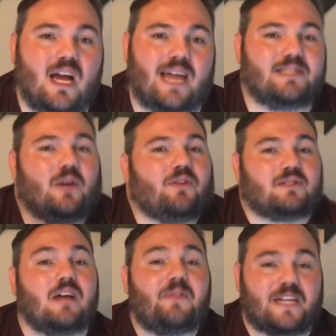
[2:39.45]
And so
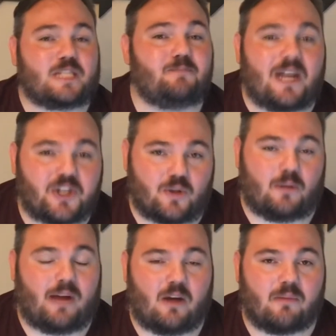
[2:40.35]
there's nothing special
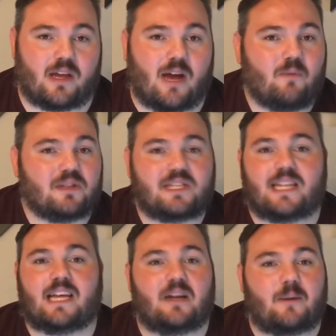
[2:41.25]
about me. I want to say
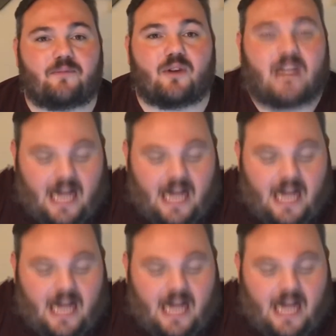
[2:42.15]
that up front.